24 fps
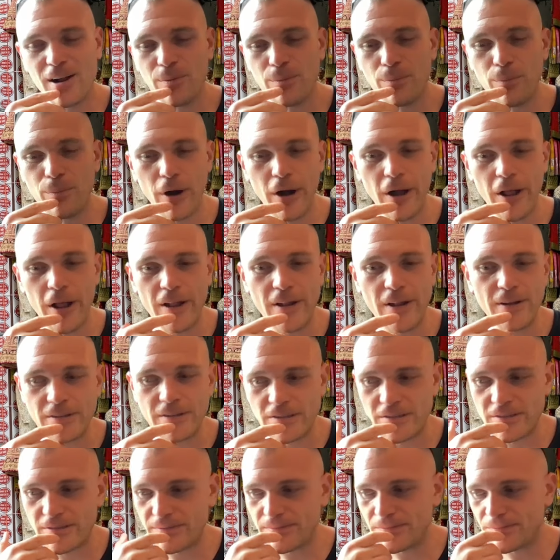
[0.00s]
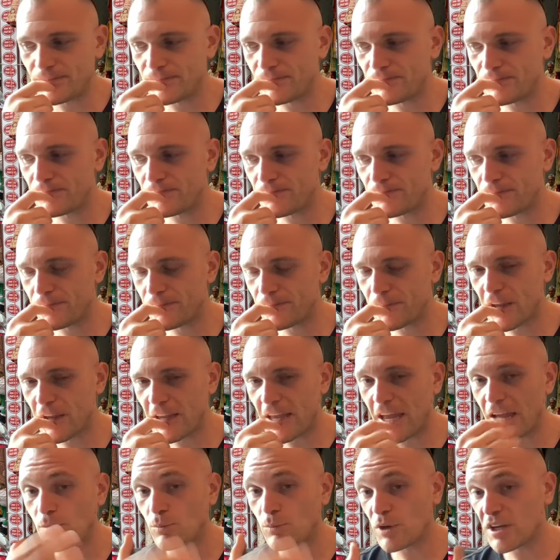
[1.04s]
But
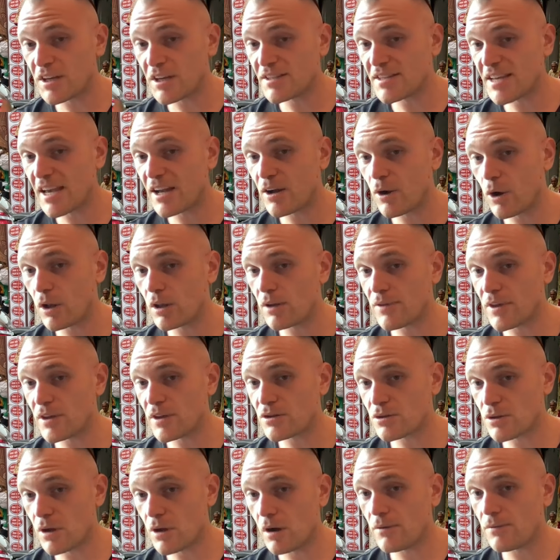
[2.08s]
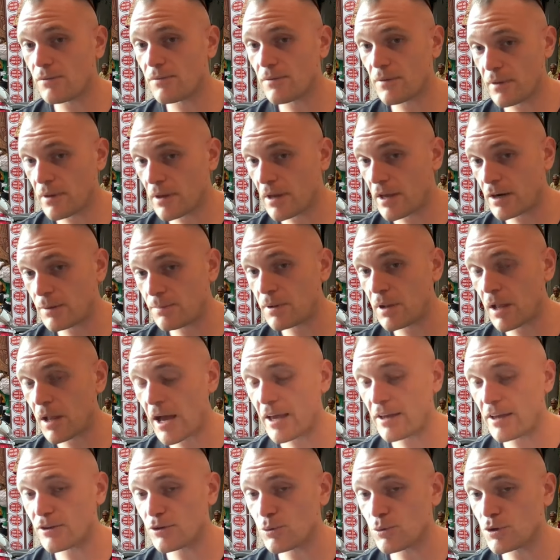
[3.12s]
again, we can take all of this stuff and
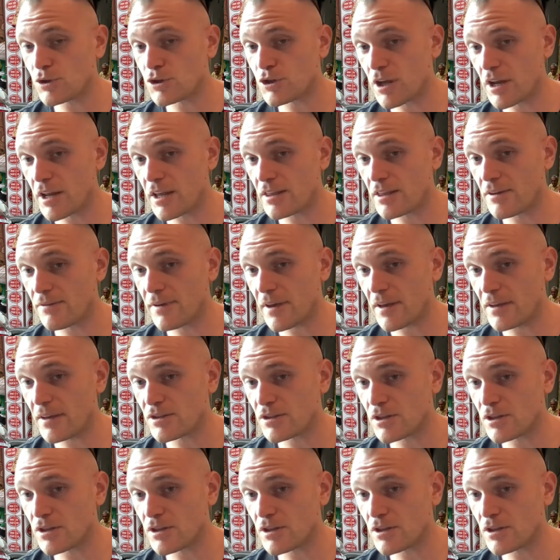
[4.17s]
apply it to a shit hit the fan